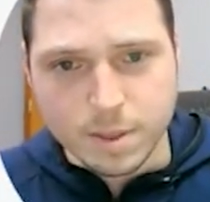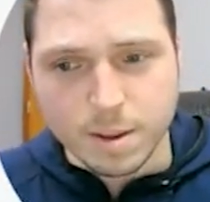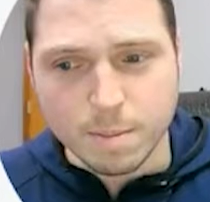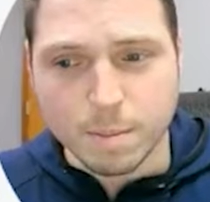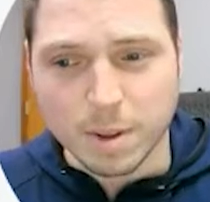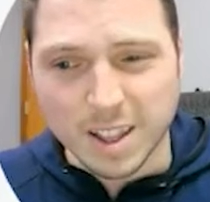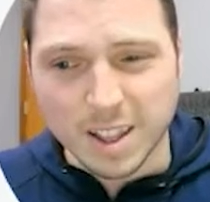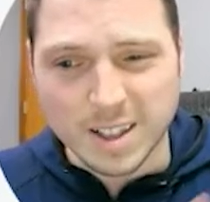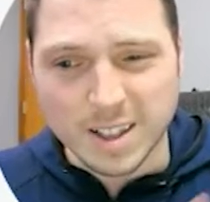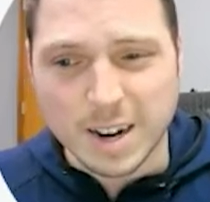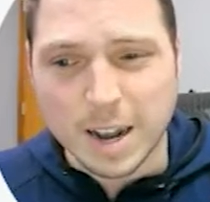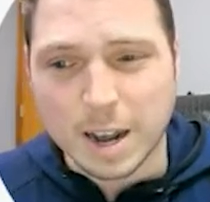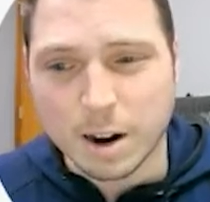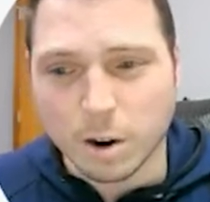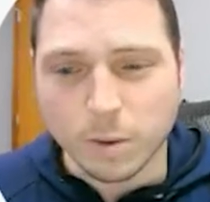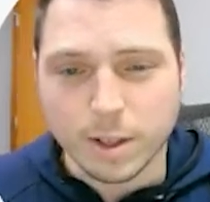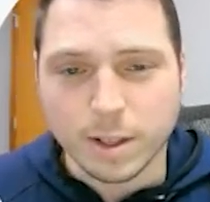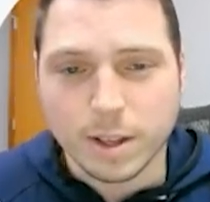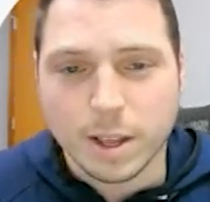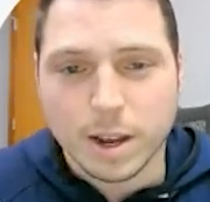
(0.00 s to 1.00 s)
but that's not
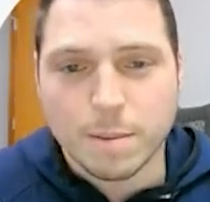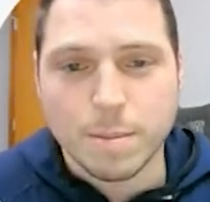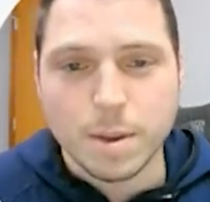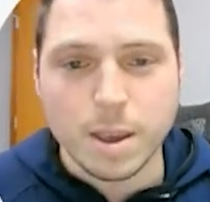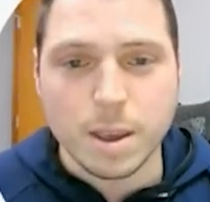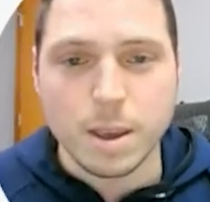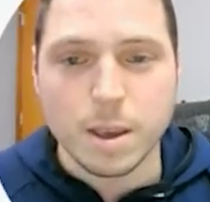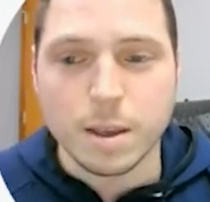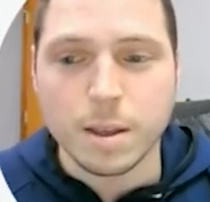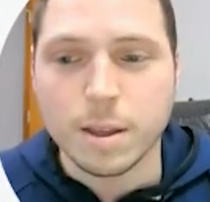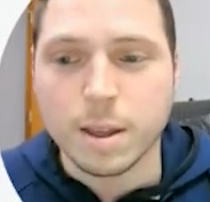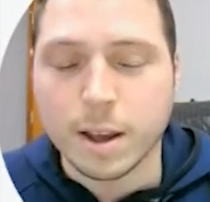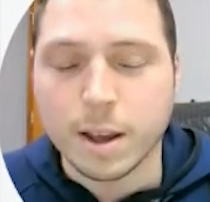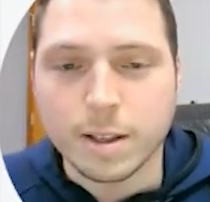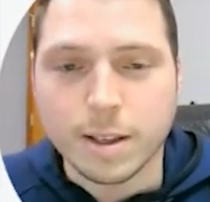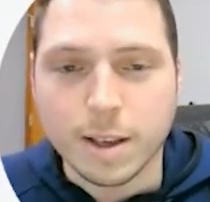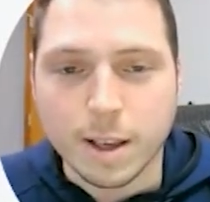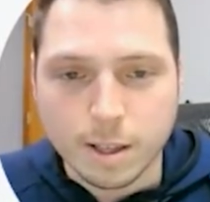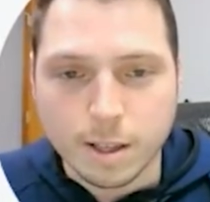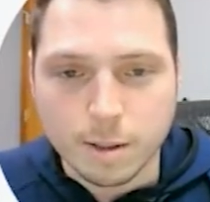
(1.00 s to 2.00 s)
always going to be
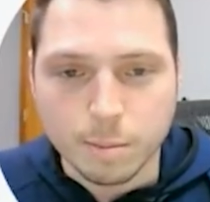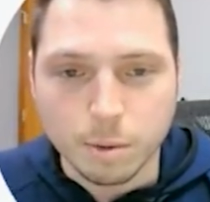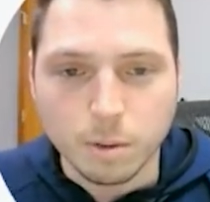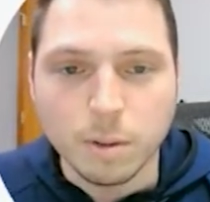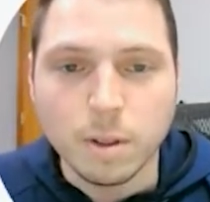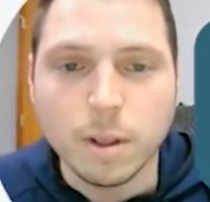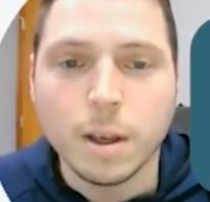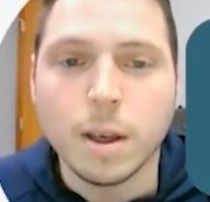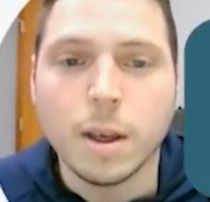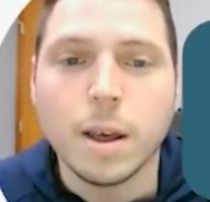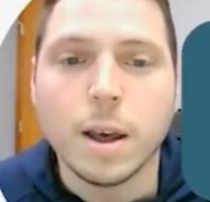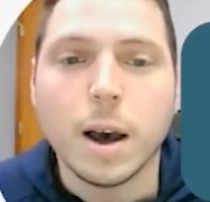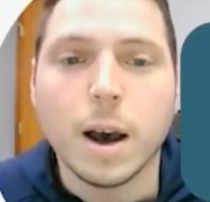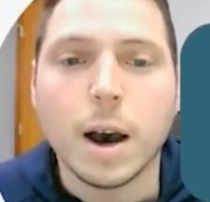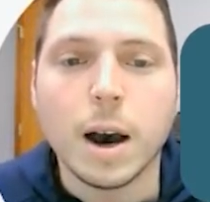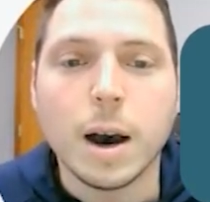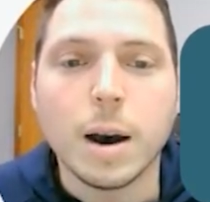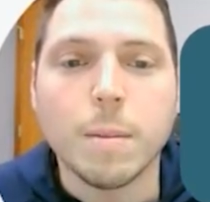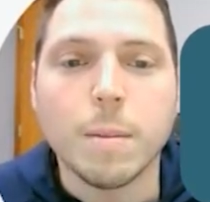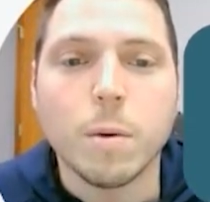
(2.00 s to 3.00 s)
accessible,
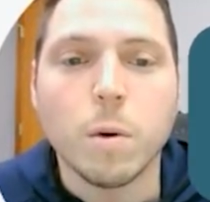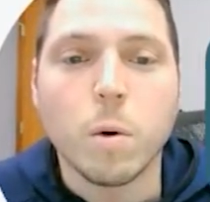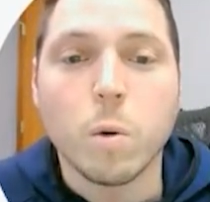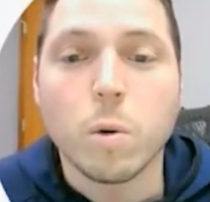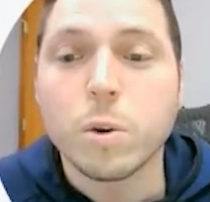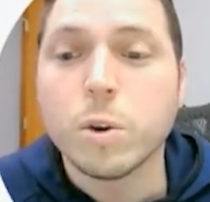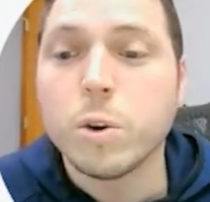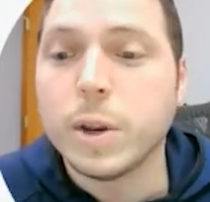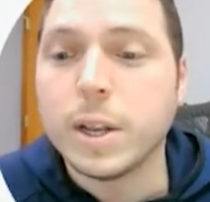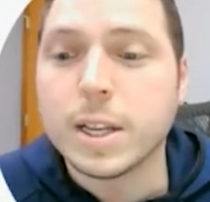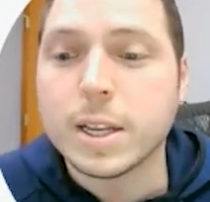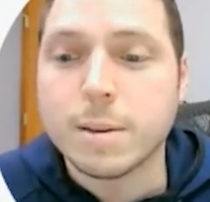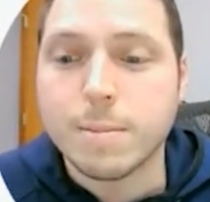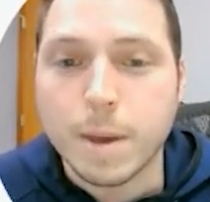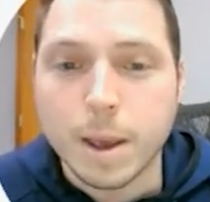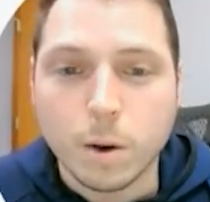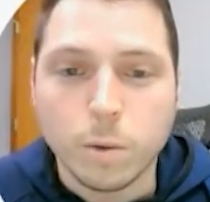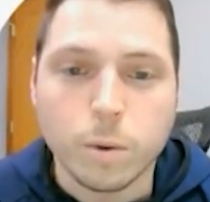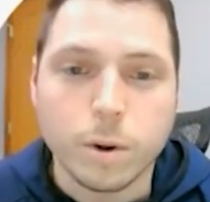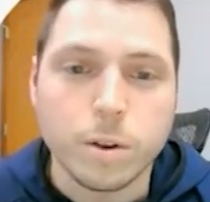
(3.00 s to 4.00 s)
or you need to
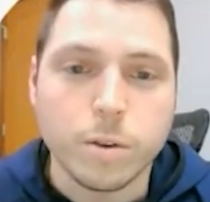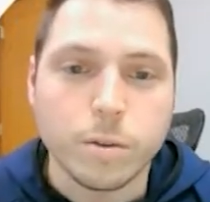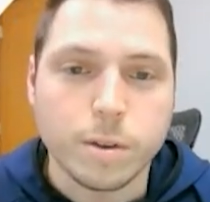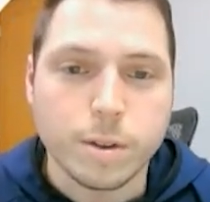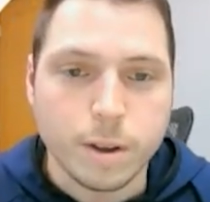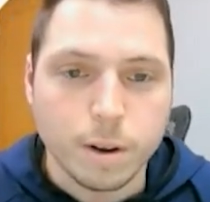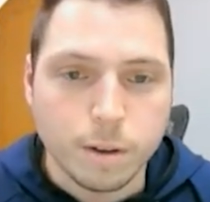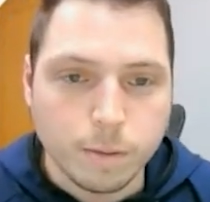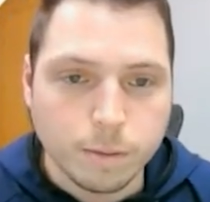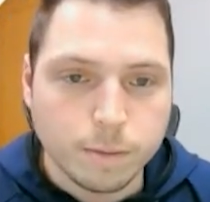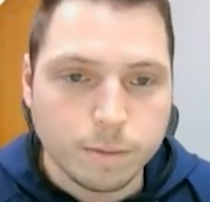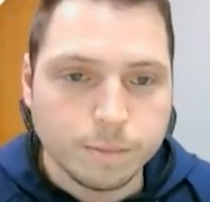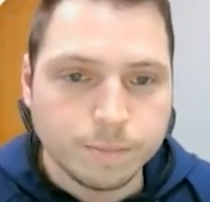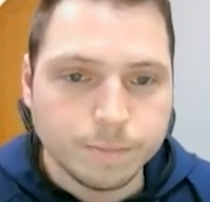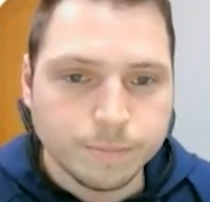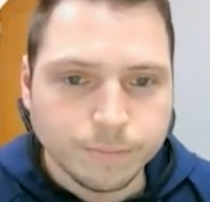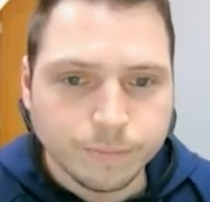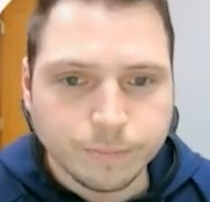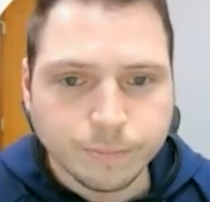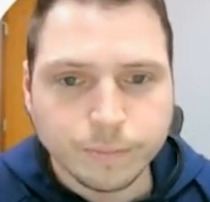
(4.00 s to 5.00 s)
make one yourself.
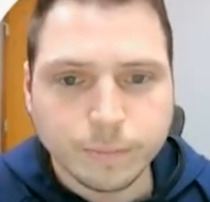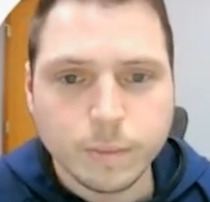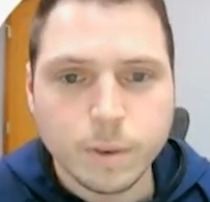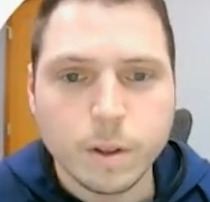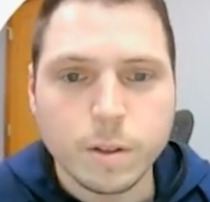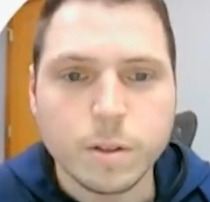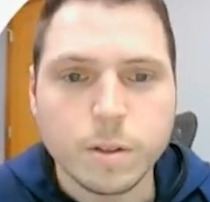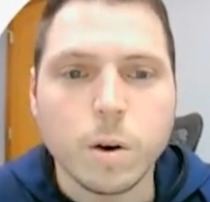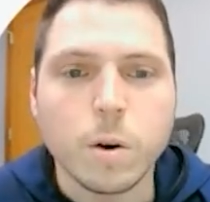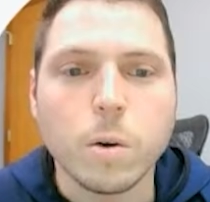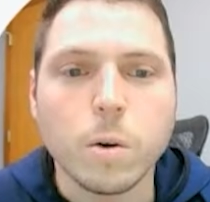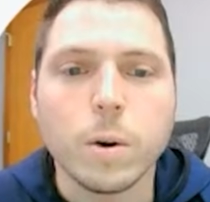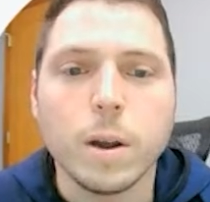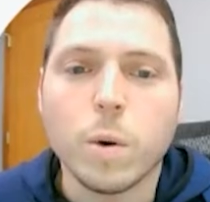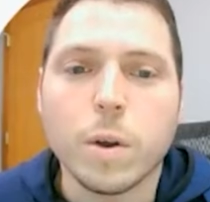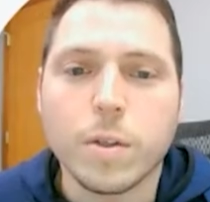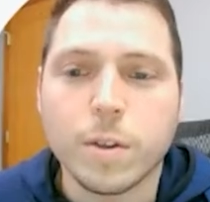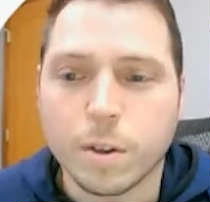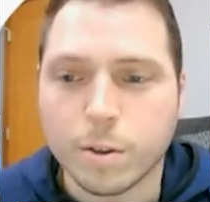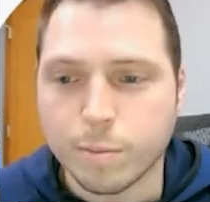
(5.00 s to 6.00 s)
So
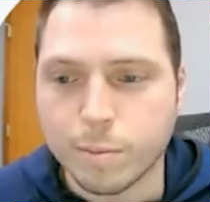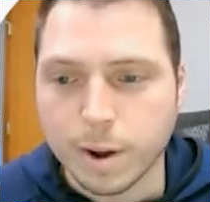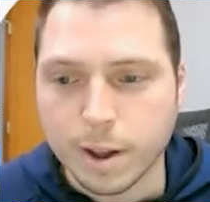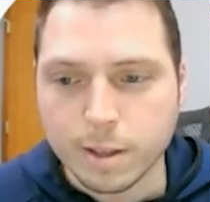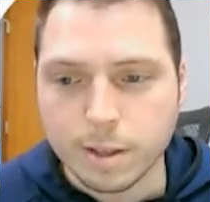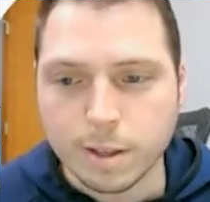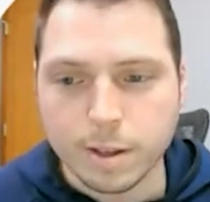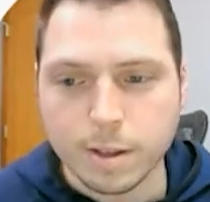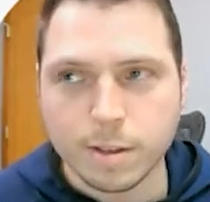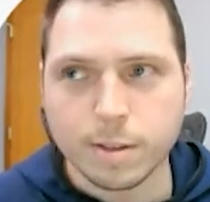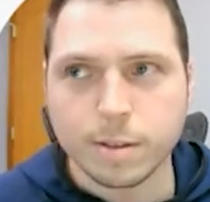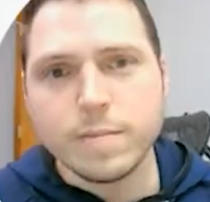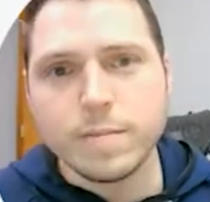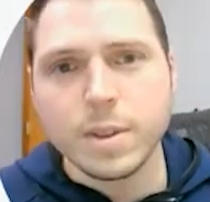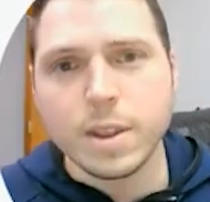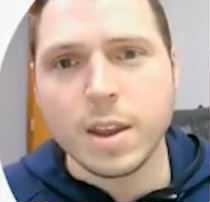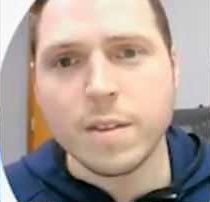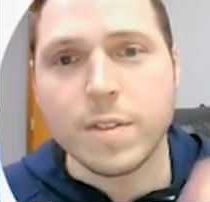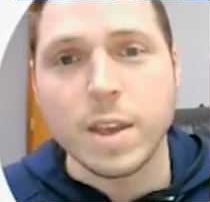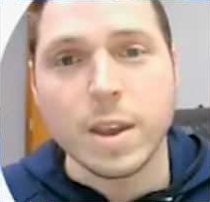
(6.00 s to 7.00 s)
with this price list,
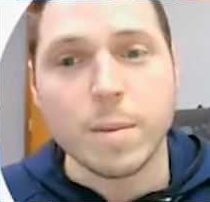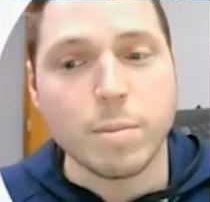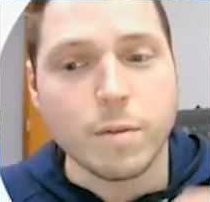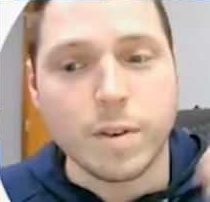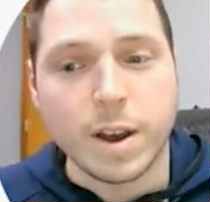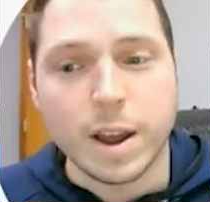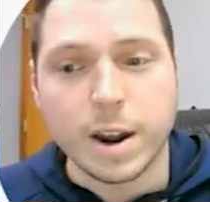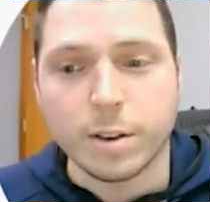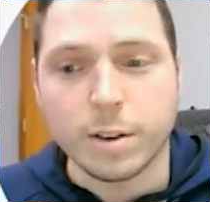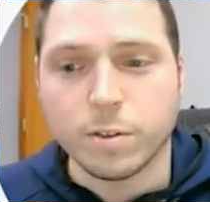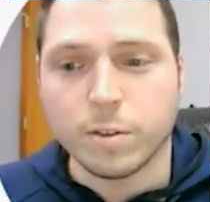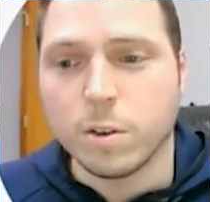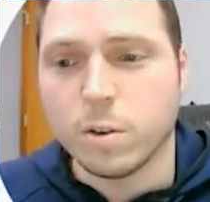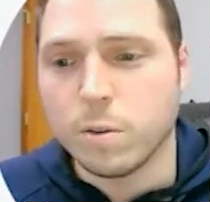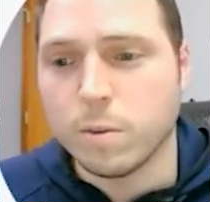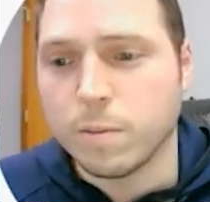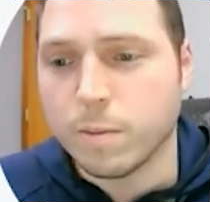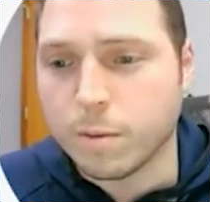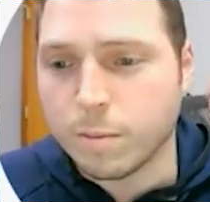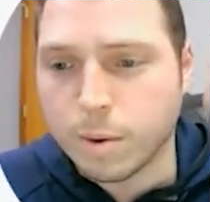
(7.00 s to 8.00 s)
if they provide it to
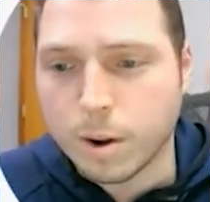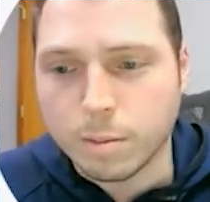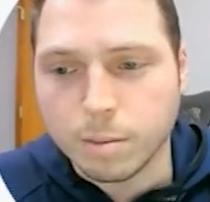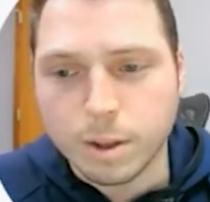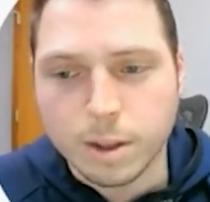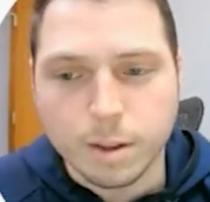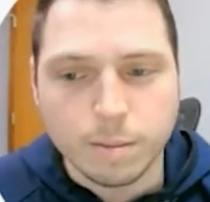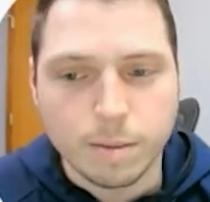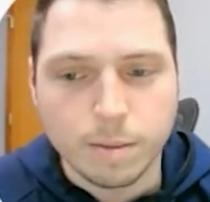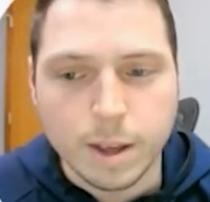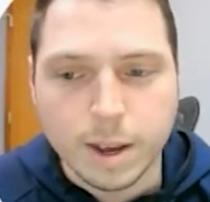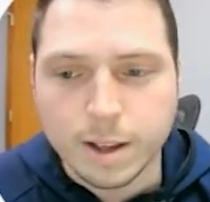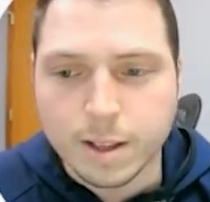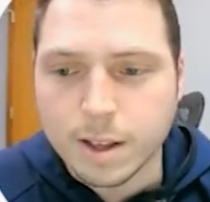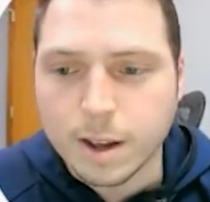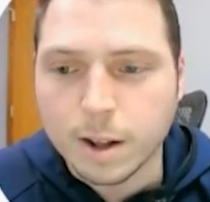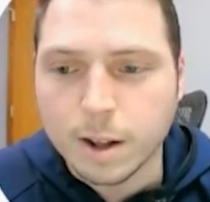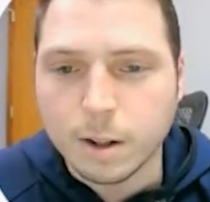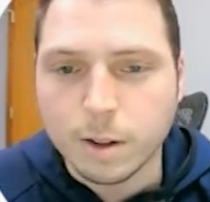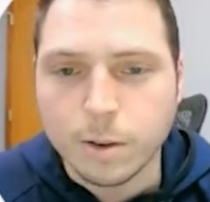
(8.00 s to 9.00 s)
you, it's probably an
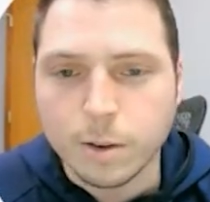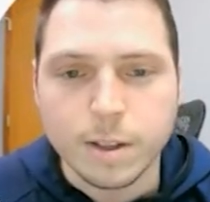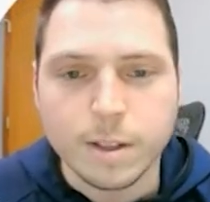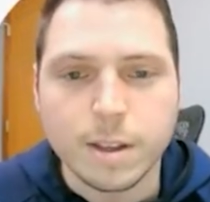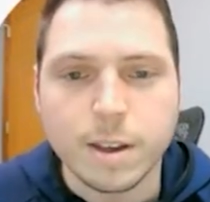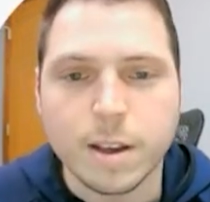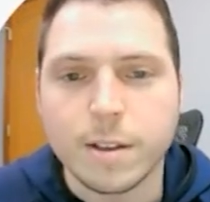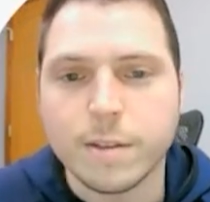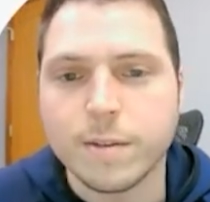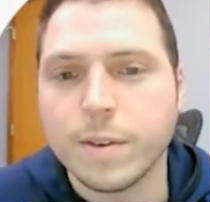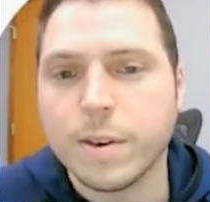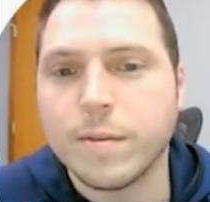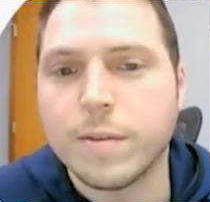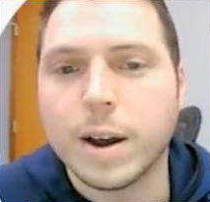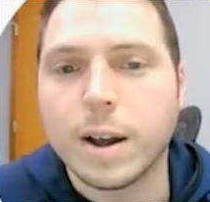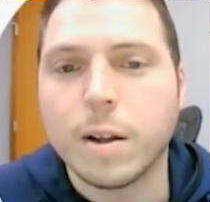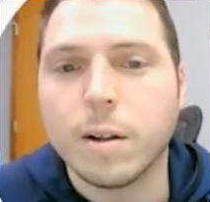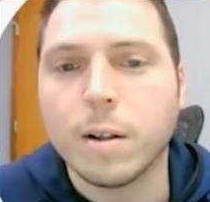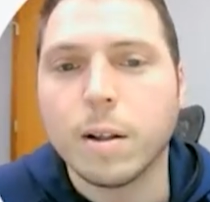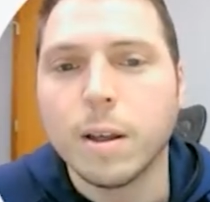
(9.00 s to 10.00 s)
Excel or a CSV
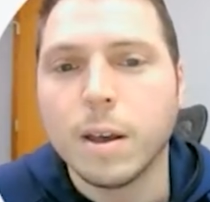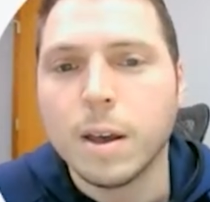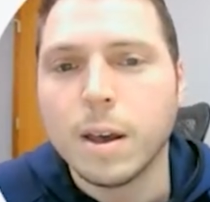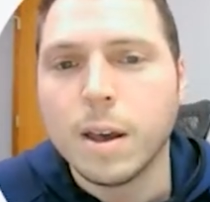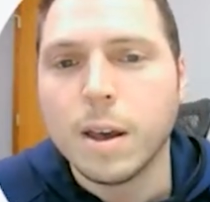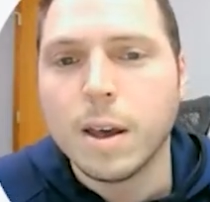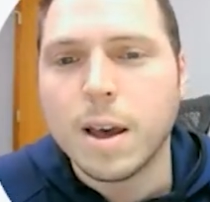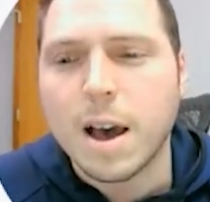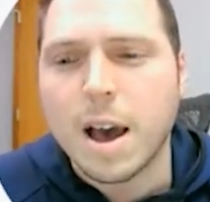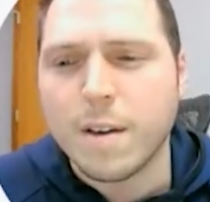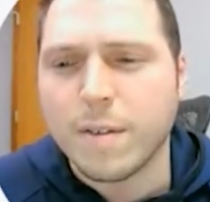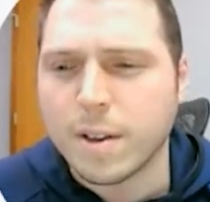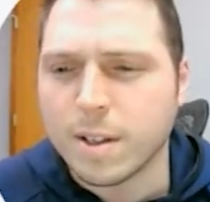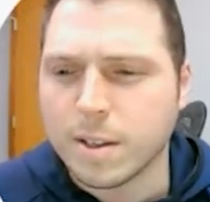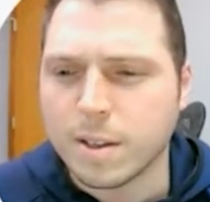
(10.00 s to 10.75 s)
file. I've had